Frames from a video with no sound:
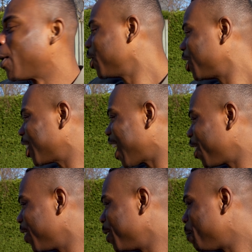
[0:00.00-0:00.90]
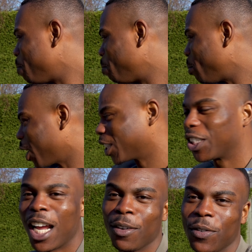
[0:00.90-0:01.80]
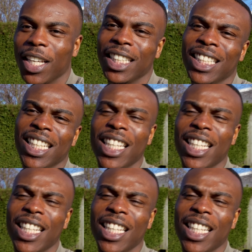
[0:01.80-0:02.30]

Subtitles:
polystyrene box kind of thing.